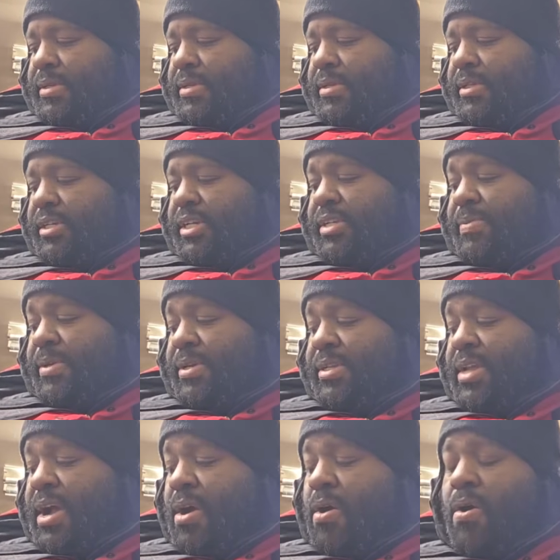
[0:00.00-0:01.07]
just because
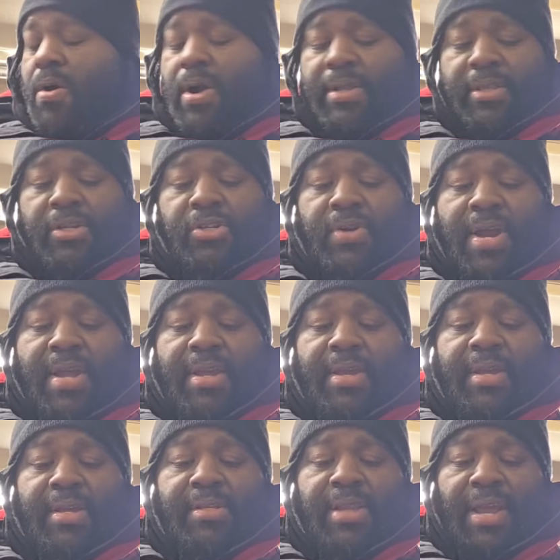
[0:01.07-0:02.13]
of how hard the drag
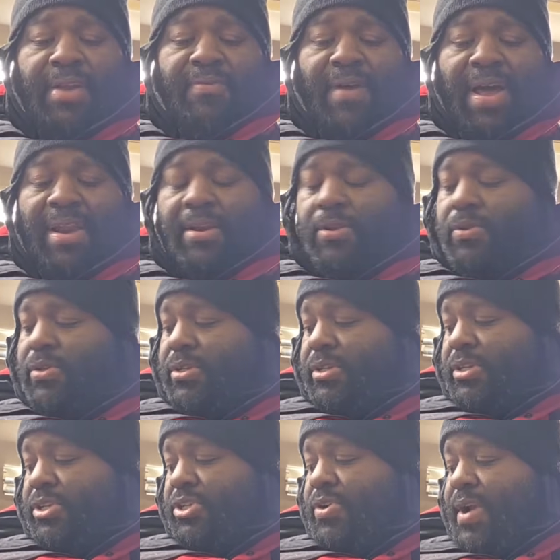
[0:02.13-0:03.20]
is. Like if I loosen
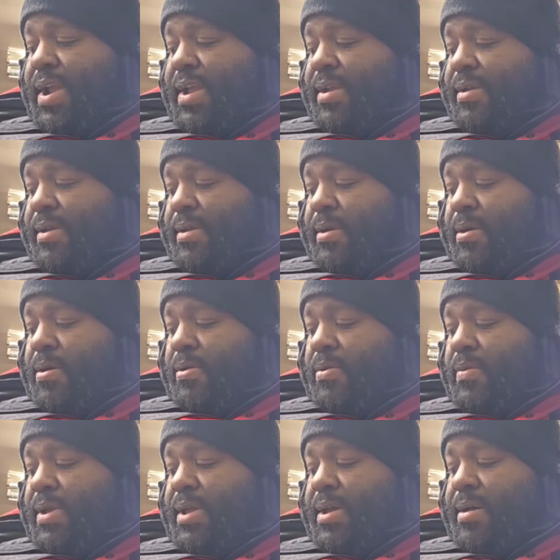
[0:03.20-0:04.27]
this drag all the
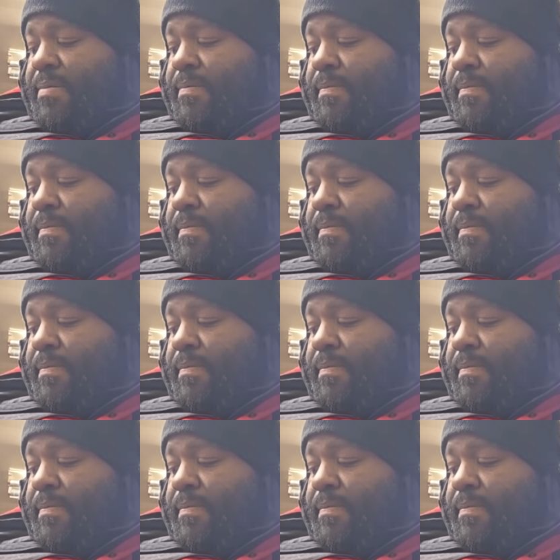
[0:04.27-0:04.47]
way up,